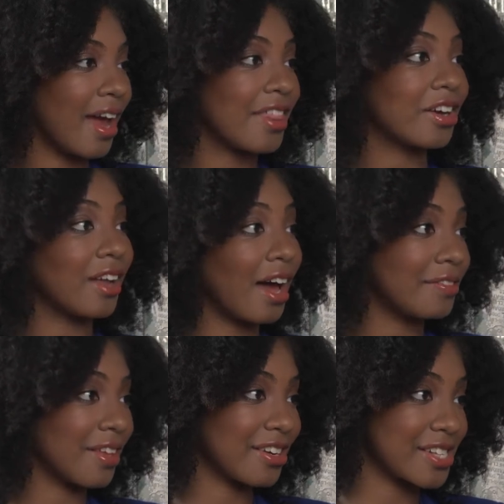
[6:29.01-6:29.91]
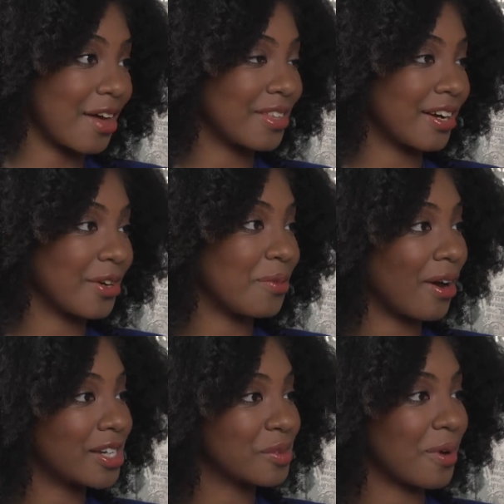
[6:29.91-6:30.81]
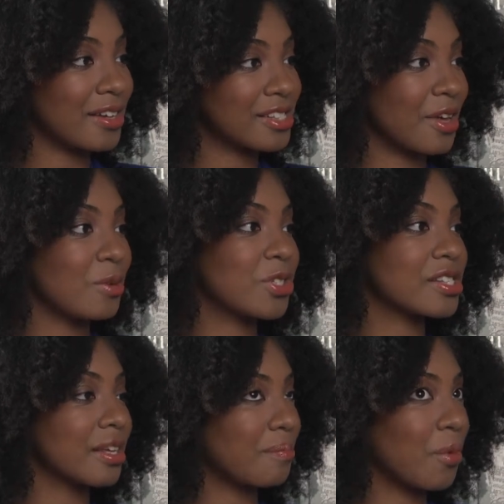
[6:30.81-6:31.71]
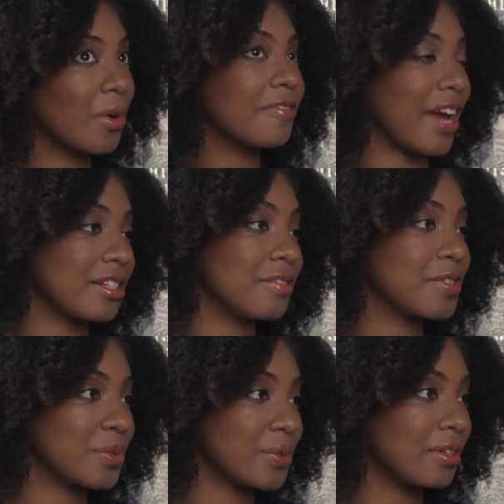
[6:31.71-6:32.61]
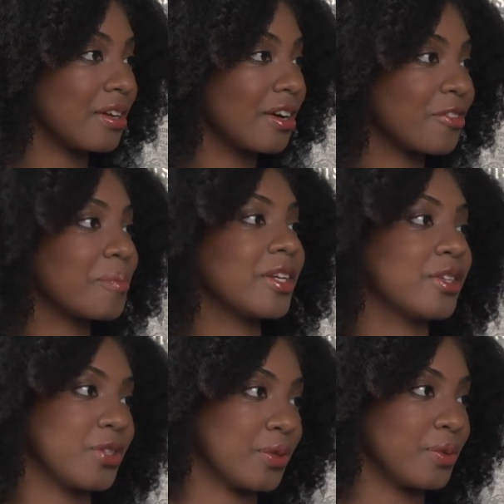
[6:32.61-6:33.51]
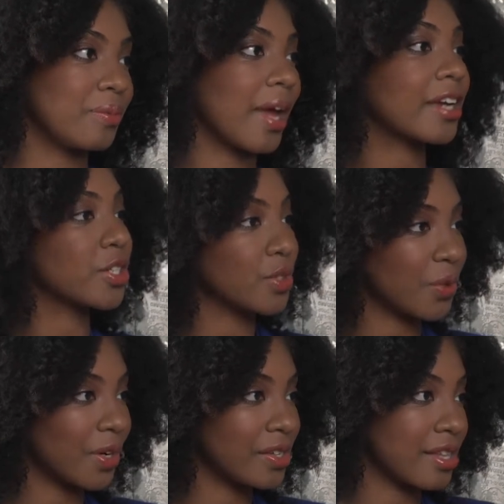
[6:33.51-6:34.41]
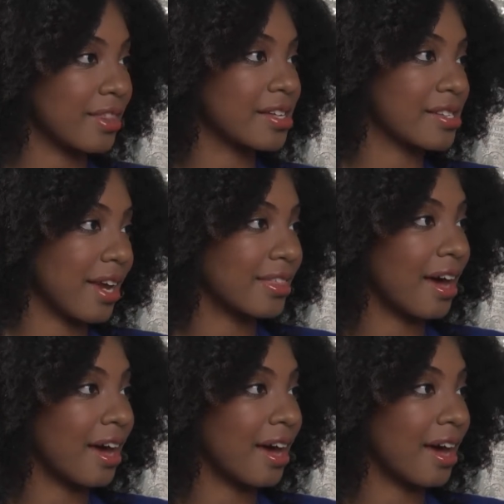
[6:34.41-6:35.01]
and there are a lot of others out there who are as well. So it was just a more effective tool for me to do tutorials and things like